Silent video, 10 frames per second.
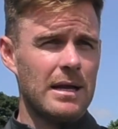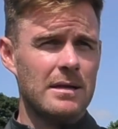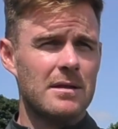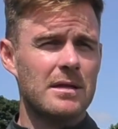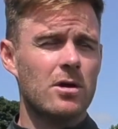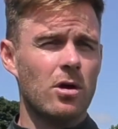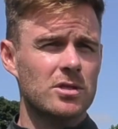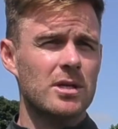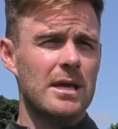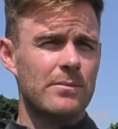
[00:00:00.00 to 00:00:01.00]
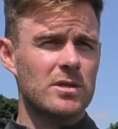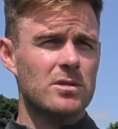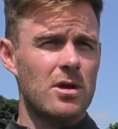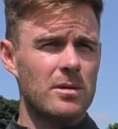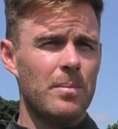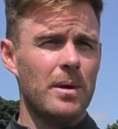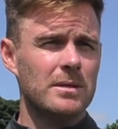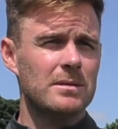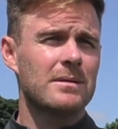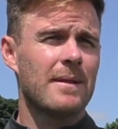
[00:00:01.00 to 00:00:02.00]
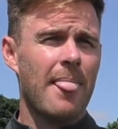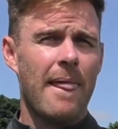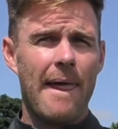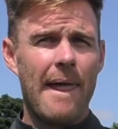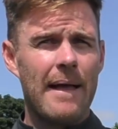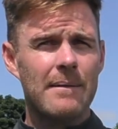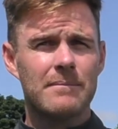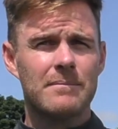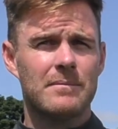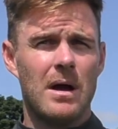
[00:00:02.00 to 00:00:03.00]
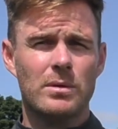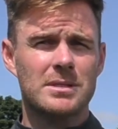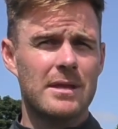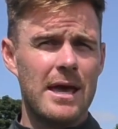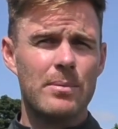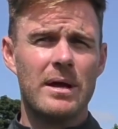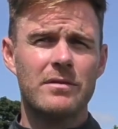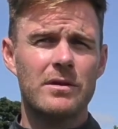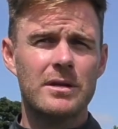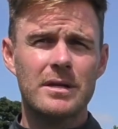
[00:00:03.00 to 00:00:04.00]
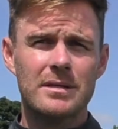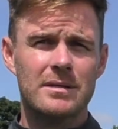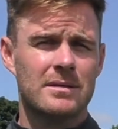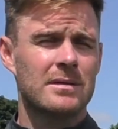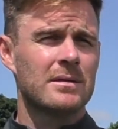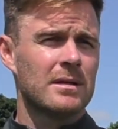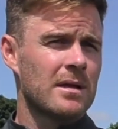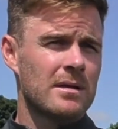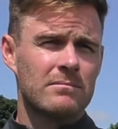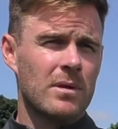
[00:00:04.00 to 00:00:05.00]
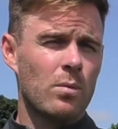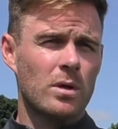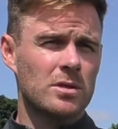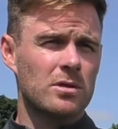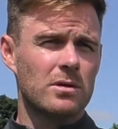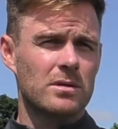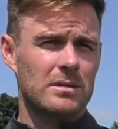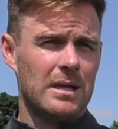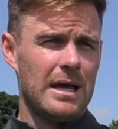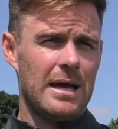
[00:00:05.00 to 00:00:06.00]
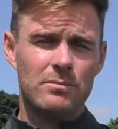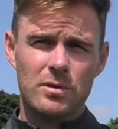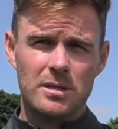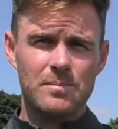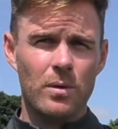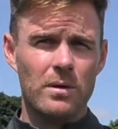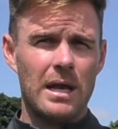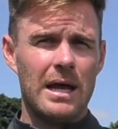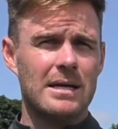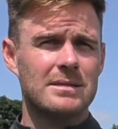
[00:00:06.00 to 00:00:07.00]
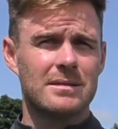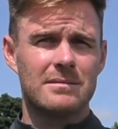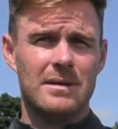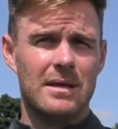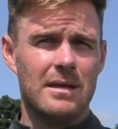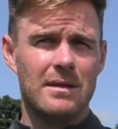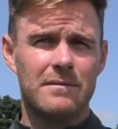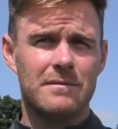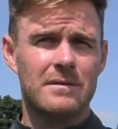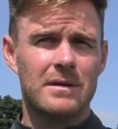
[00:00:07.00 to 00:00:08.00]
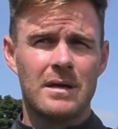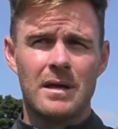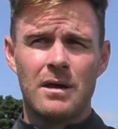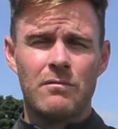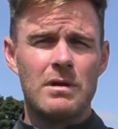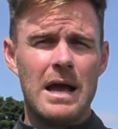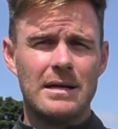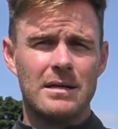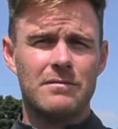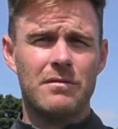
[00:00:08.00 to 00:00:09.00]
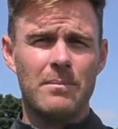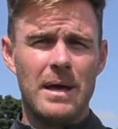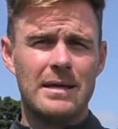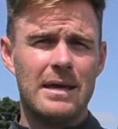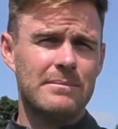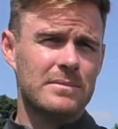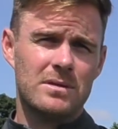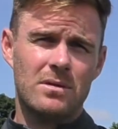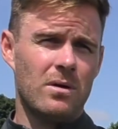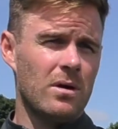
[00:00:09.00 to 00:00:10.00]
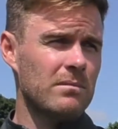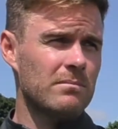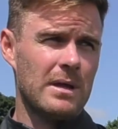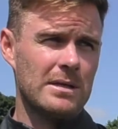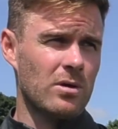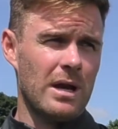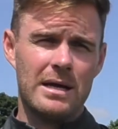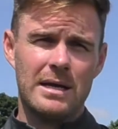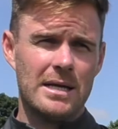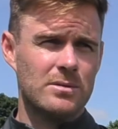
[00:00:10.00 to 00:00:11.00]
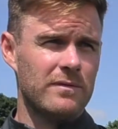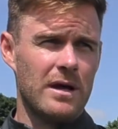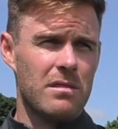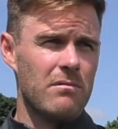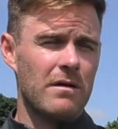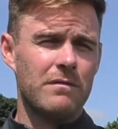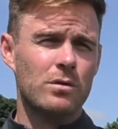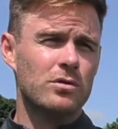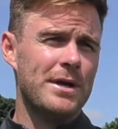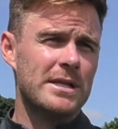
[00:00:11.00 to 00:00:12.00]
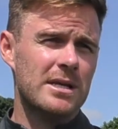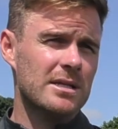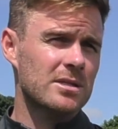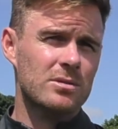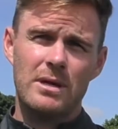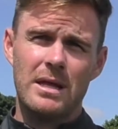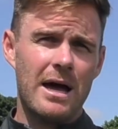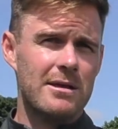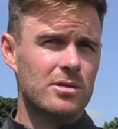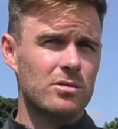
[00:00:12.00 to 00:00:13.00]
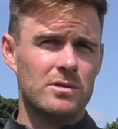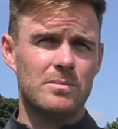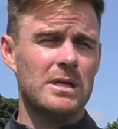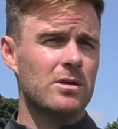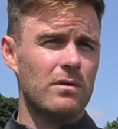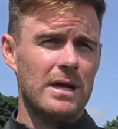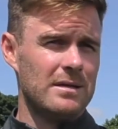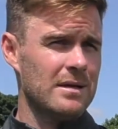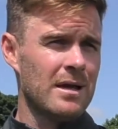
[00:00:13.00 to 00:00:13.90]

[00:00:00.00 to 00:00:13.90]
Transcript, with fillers: like to think the country game was a turning point. Um, I wasn't there, but I've heard it. It wasn't good, um, so I spoke to the lads, and, and reactive from that game. So that's all I can ask. We've had three or four training sessions where the attitudes have been great.